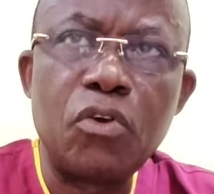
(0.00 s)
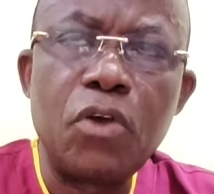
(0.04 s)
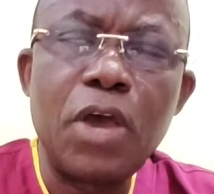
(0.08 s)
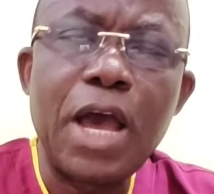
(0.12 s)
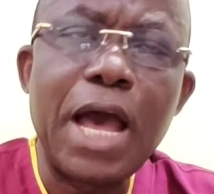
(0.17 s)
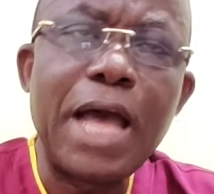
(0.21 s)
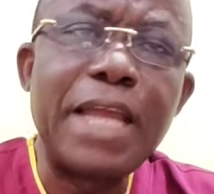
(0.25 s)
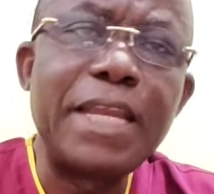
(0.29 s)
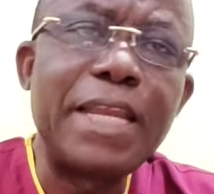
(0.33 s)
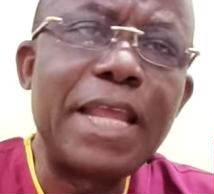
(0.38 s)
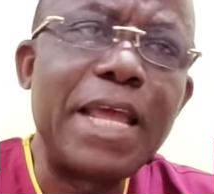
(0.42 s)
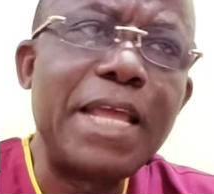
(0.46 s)

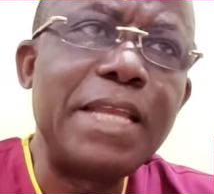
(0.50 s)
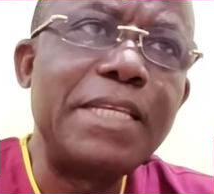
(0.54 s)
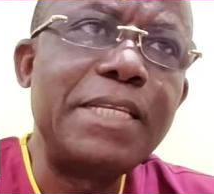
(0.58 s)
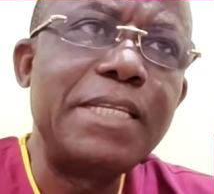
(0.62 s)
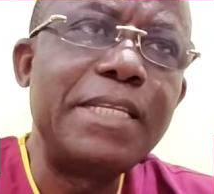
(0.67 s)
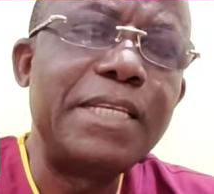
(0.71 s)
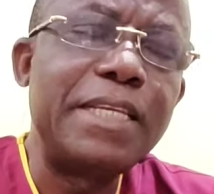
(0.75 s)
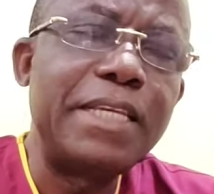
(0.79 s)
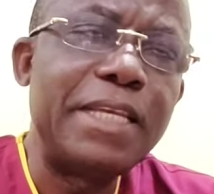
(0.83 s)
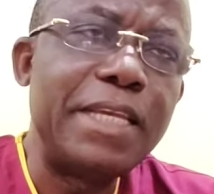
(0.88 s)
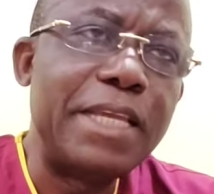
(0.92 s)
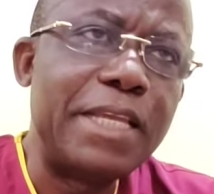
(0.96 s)
And then
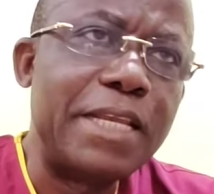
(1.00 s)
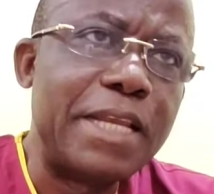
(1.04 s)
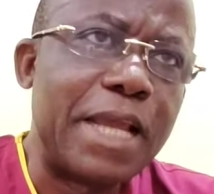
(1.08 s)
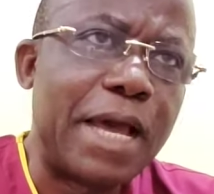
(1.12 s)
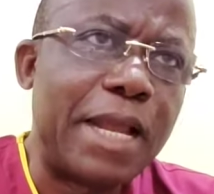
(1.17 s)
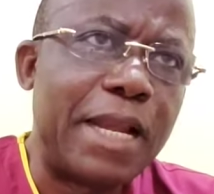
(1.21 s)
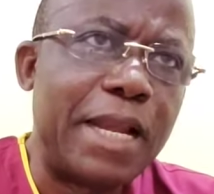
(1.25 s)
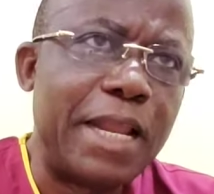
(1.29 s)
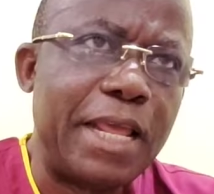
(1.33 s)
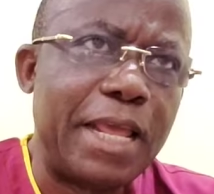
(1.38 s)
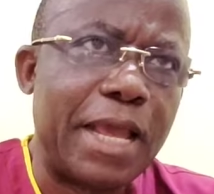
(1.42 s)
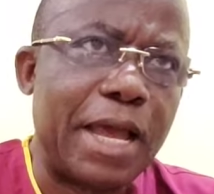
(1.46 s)
the inner
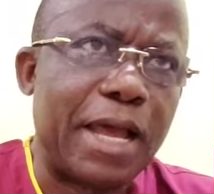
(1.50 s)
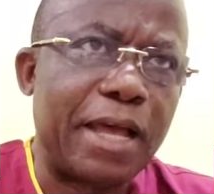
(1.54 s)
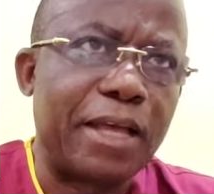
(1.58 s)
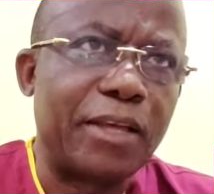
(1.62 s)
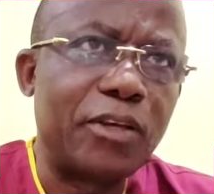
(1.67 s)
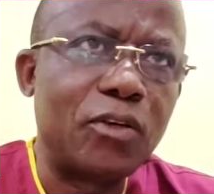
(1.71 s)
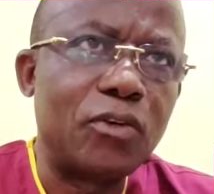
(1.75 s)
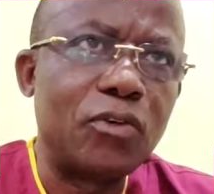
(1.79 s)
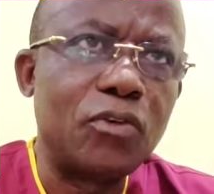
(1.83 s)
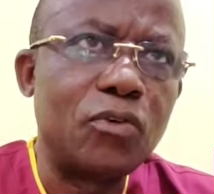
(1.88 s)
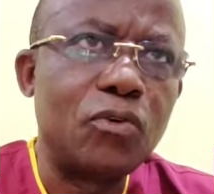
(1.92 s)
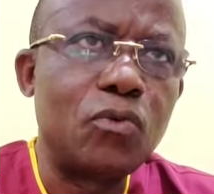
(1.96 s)
layer,
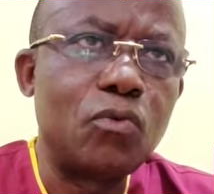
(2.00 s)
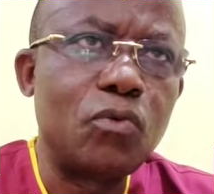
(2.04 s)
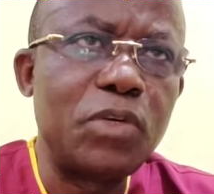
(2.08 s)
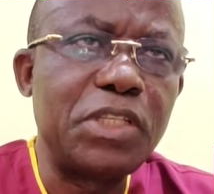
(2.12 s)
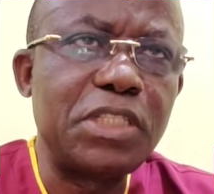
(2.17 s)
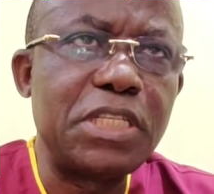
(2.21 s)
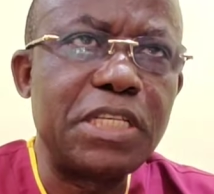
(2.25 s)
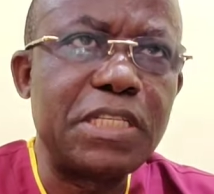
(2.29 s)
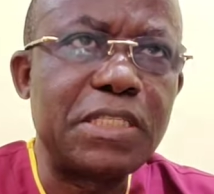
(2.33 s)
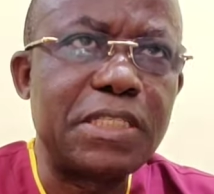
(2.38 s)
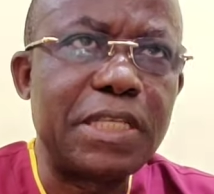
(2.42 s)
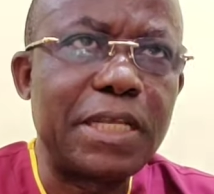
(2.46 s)

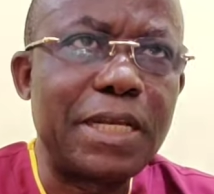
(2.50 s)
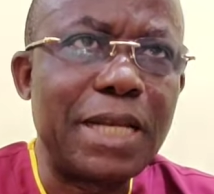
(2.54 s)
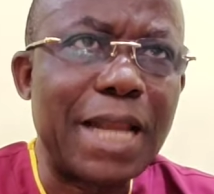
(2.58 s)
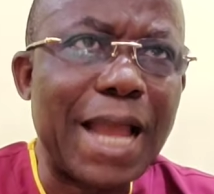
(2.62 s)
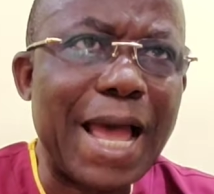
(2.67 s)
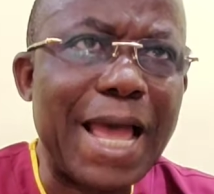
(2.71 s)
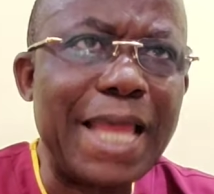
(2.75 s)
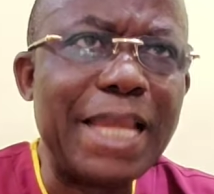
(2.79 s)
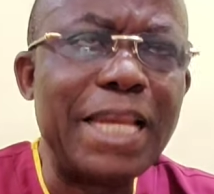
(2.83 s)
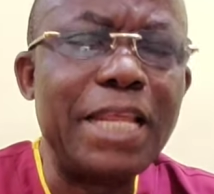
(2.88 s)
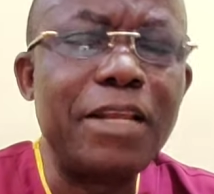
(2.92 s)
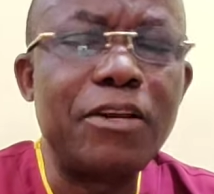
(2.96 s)
which is the
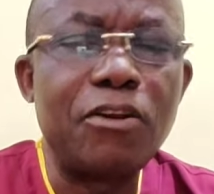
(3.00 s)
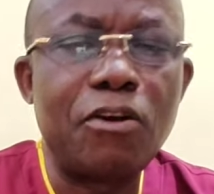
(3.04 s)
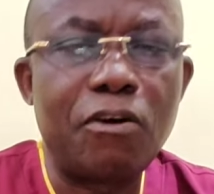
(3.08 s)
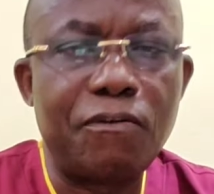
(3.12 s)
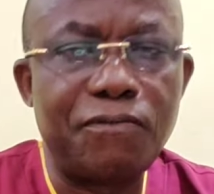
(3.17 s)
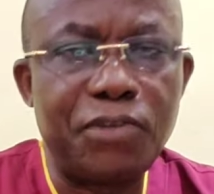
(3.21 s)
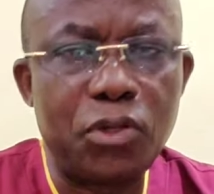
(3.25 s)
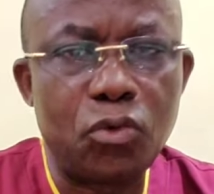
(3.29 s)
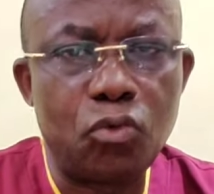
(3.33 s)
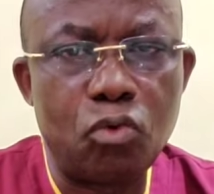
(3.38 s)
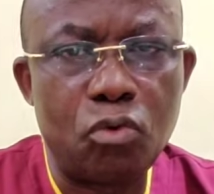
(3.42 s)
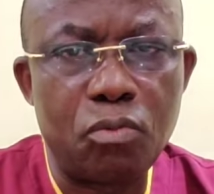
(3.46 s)
lining of
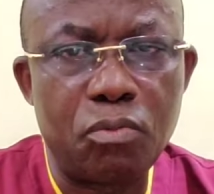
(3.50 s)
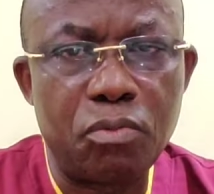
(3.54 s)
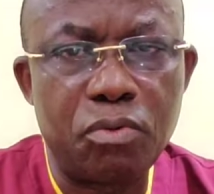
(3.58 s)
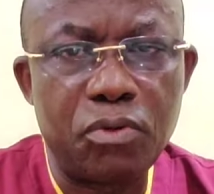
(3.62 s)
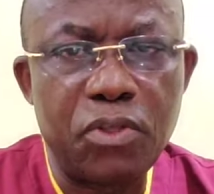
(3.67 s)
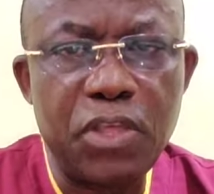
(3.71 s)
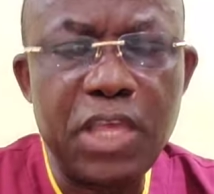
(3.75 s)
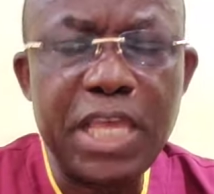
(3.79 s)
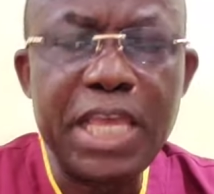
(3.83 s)
the womb.